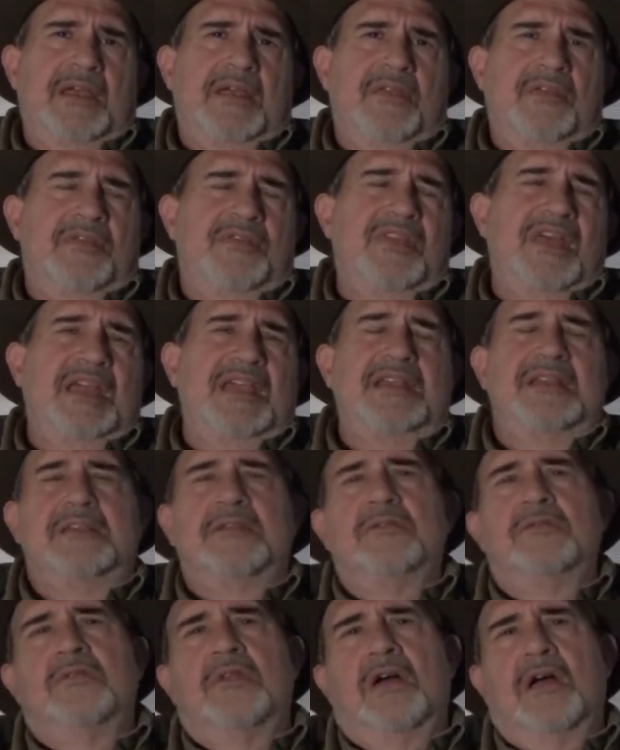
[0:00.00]
They
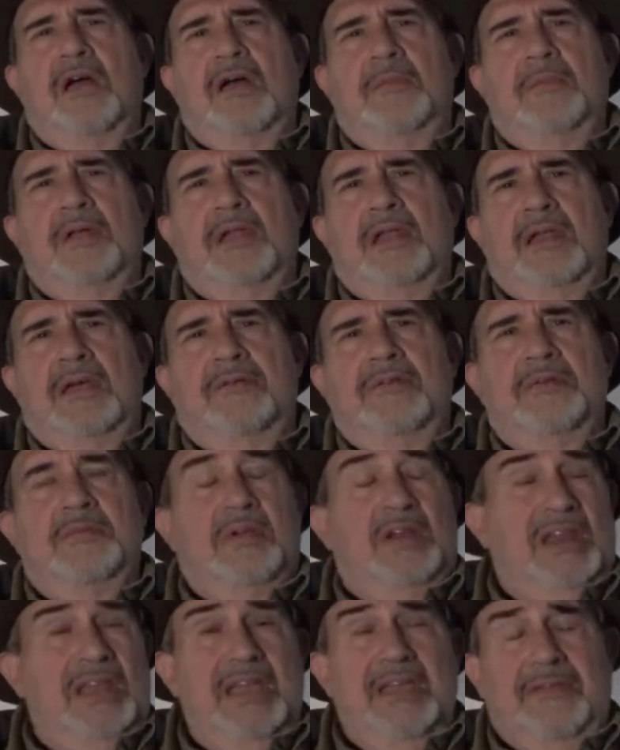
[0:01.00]
do not, beloved,
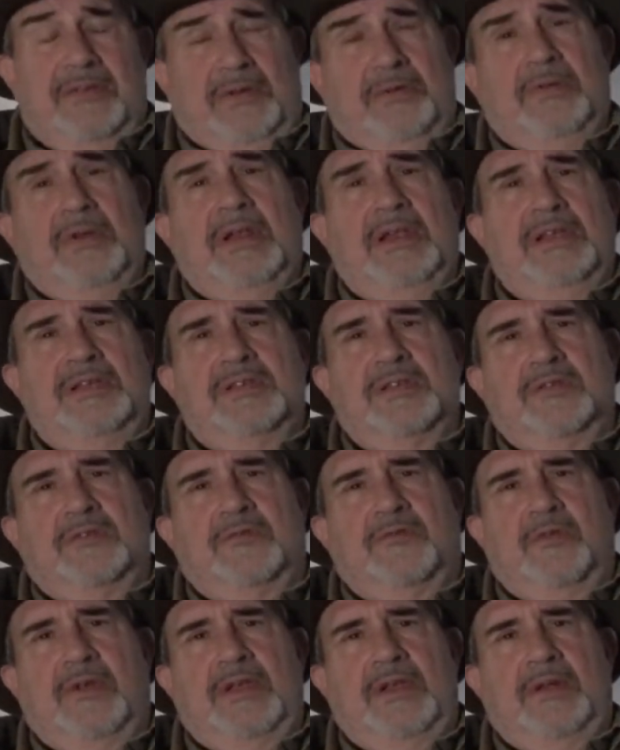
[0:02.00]
believe in religious
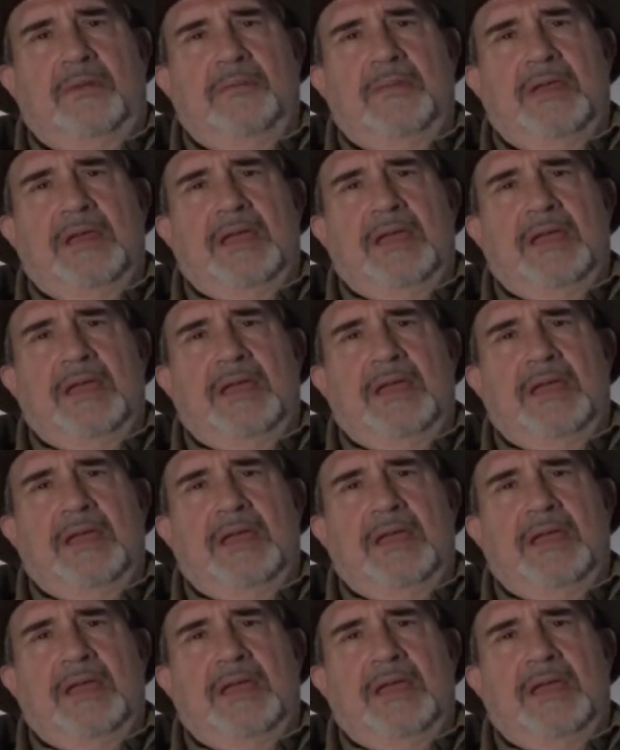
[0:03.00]
freedom.